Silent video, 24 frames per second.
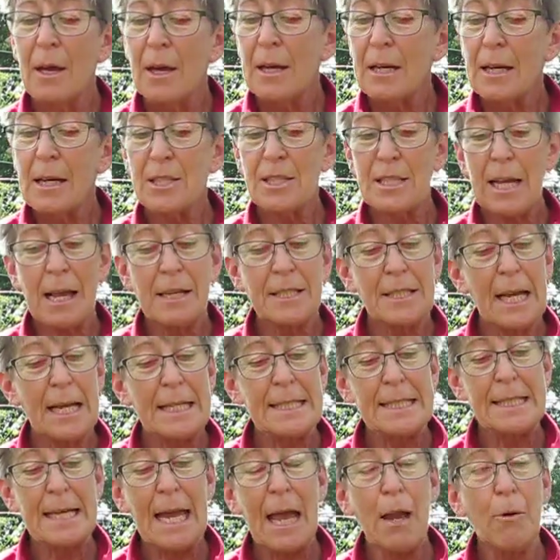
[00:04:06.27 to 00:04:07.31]
Because as I
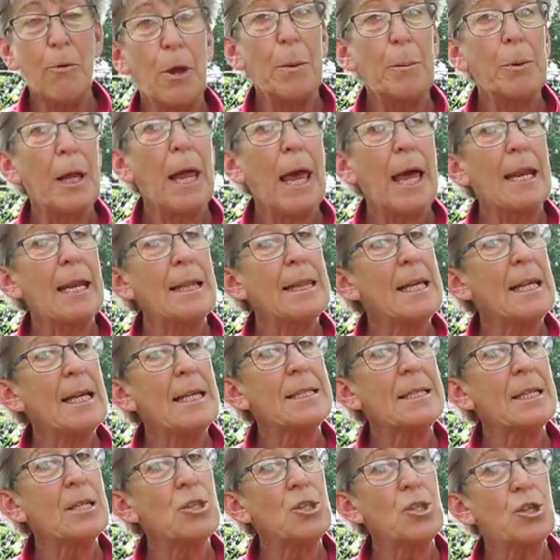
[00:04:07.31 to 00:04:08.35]
say, we planted
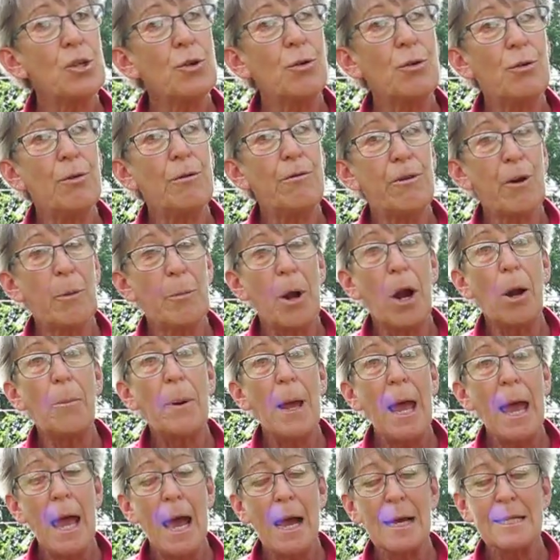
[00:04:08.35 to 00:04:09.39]
these in June from our
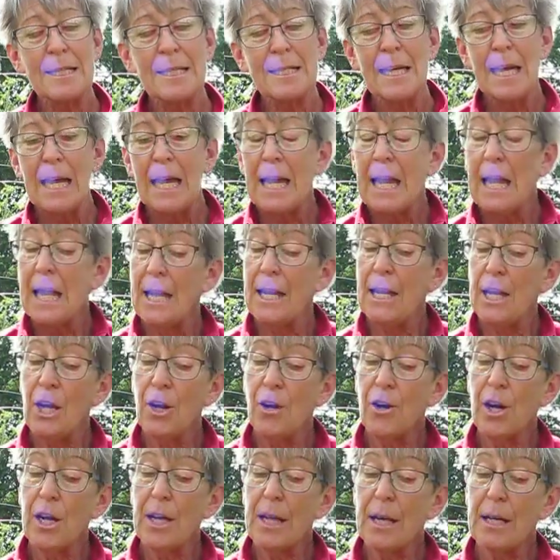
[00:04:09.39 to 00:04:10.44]
packs. And
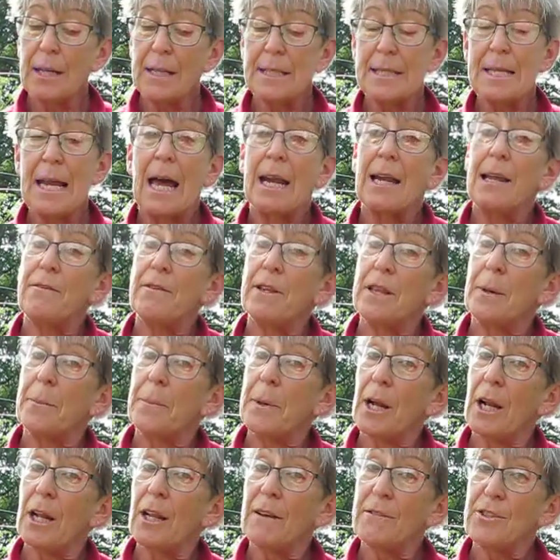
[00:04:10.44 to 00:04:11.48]
here it is, not even the
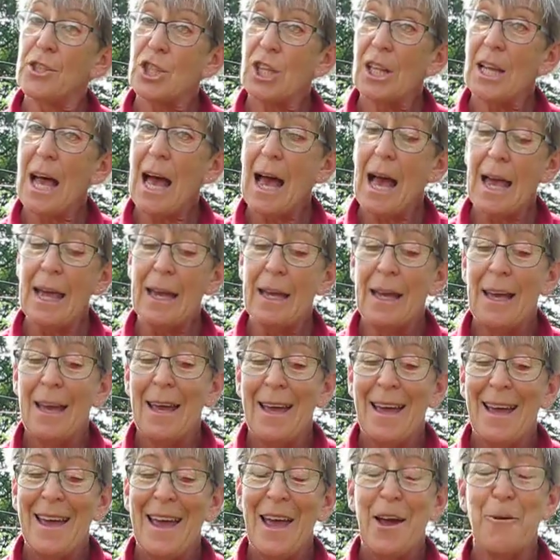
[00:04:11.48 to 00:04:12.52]
middle of July.
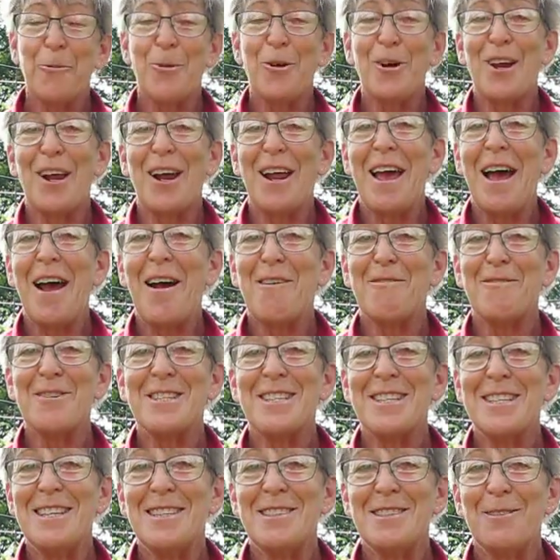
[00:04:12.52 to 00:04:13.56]
And we're going to
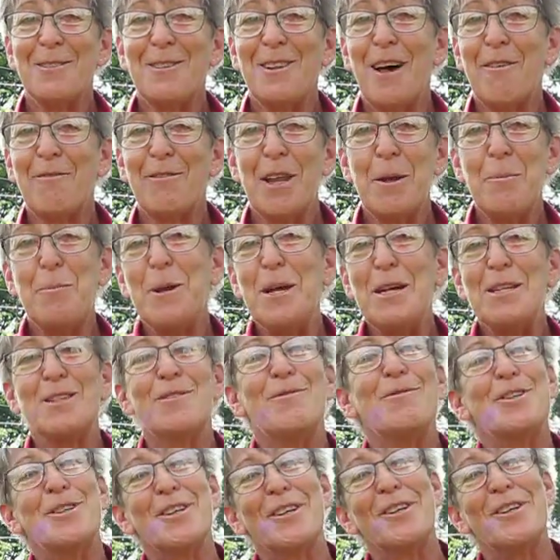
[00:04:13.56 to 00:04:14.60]
harvest these lovely beets
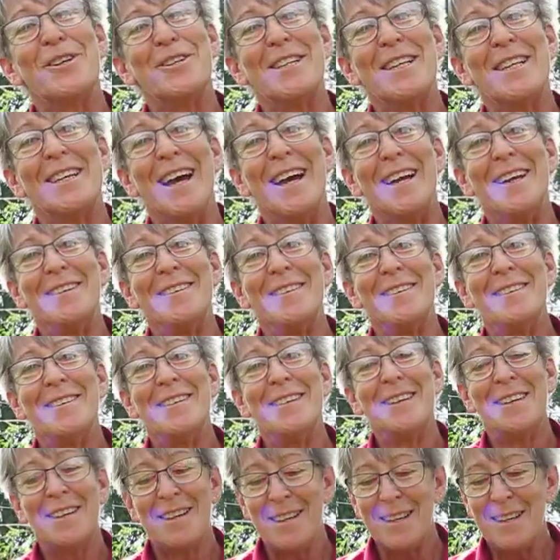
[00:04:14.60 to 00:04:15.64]
for dinner tonight.
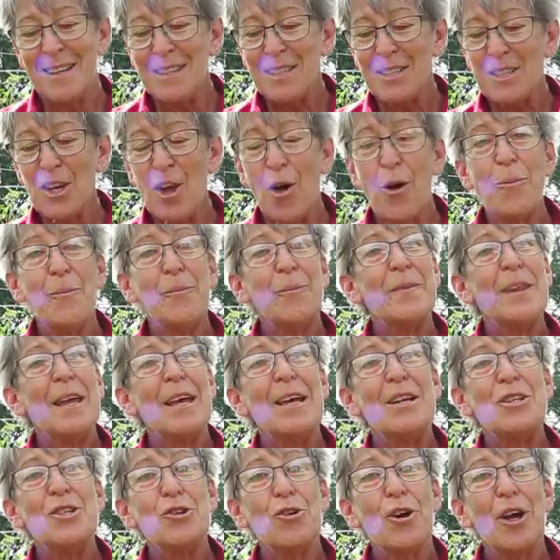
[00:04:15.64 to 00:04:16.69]
So
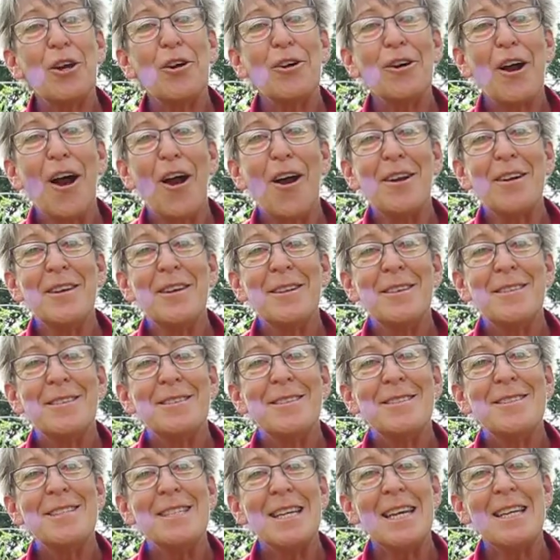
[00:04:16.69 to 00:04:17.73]
enjoy your garden.
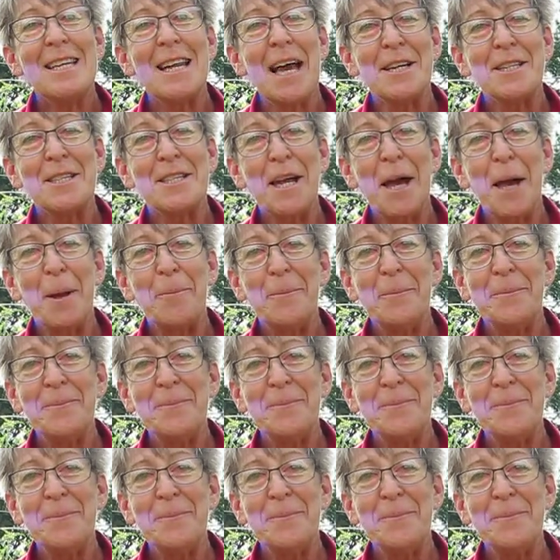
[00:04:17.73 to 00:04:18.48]
See you next time.